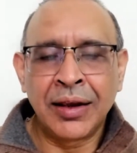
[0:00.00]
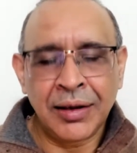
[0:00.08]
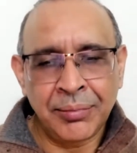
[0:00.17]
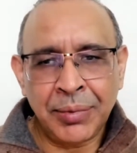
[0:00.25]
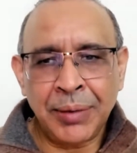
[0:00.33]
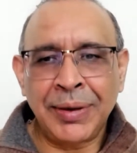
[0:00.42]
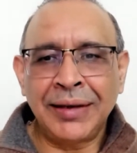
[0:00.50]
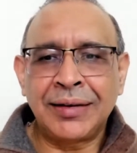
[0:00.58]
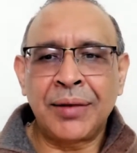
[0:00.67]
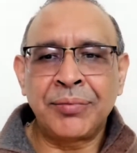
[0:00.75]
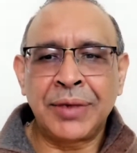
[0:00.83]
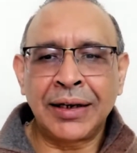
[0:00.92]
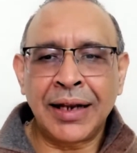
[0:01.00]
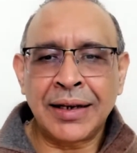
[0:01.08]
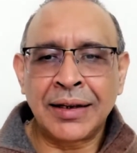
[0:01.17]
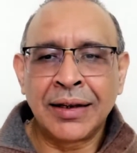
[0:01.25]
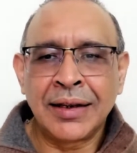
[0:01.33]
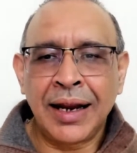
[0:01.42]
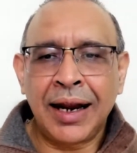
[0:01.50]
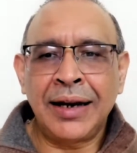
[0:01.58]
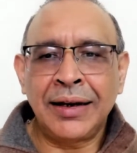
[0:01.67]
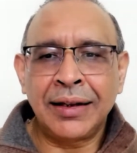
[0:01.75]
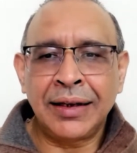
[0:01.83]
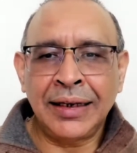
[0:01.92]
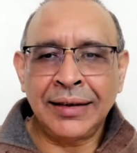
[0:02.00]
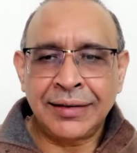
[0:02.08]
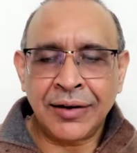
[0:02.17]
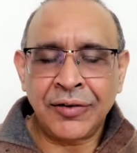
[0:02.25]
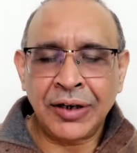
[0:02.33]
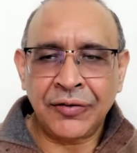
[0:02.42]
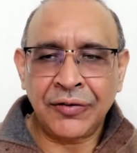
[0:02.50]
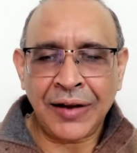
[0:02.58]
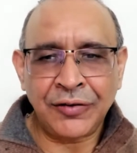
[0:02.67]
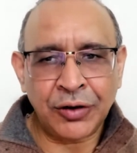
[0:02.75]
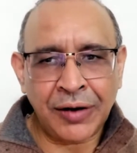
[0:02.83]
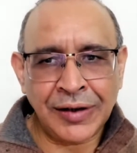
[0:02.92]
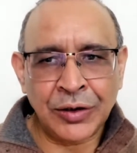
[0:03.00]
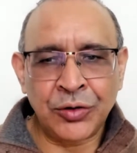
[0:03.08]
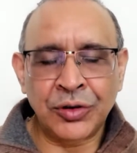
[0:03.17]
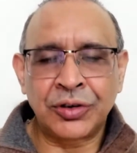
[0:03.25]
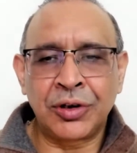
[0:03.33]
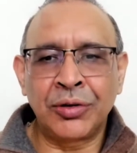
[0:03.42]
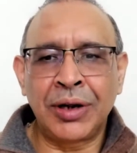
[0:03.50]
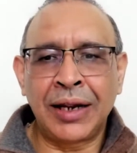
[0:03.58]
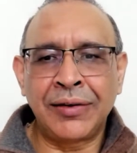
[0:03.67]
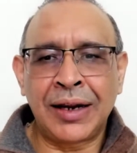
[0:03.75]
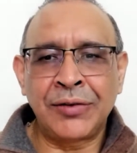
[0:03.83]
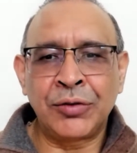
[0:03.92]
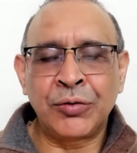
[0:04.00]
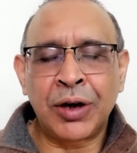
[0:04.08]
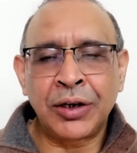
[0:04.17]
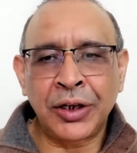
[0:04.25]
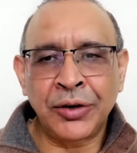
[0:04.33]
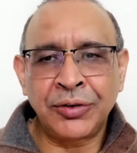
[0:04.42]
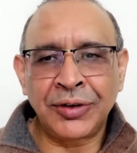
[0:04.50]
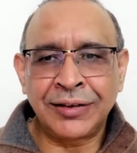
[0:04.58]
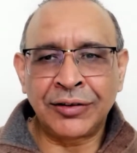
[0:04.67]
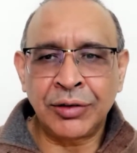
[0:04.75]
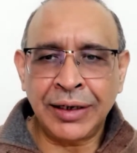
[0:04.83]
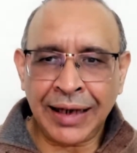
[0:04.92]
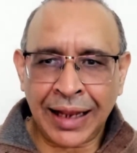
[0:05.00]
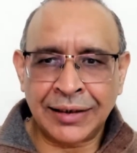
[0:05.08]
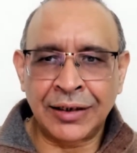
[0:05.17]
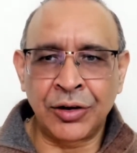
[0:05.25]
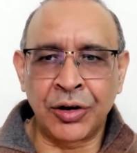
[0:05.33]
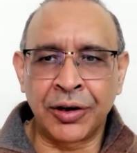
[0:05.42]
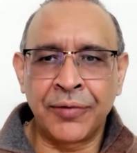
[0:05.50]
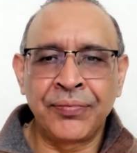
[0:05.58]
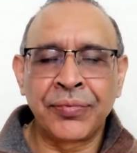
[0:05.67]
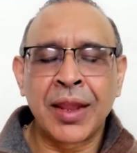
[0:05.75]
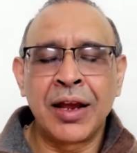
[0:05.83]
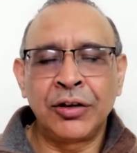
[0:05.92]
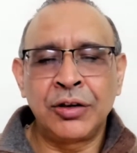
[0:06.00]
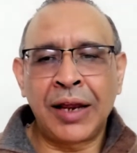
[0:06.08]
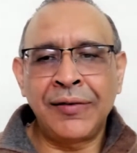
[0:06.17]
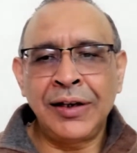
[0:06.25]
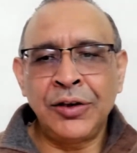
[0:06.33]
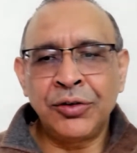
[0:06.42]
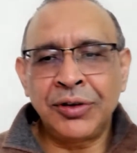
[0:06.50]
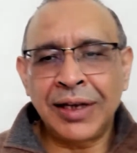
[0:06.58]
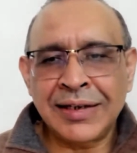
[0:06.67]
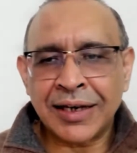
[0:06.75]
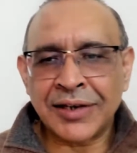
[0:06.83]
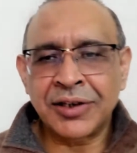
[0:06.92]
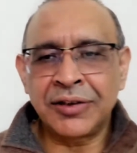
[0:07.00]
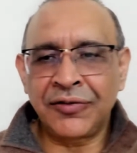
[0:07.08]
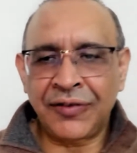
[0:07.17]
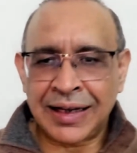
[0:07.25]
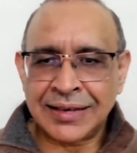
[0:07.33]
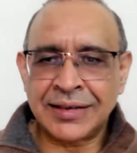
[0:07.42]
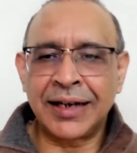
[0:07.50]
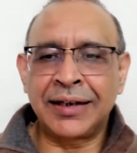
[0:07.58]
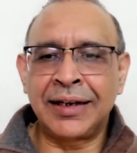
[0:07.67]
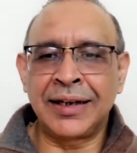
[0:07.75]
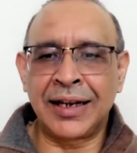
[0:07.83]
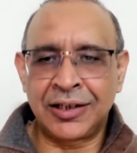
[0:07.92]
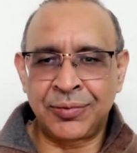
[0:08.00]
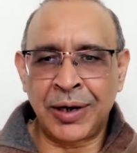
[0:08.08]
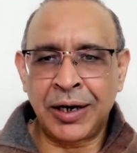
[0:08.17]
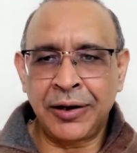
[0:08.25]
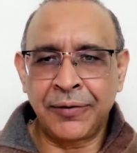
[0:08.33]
Maybe something like, and he's 75, so I will go slow. I would want to use insulin analog. So I will use injection fast acting aspart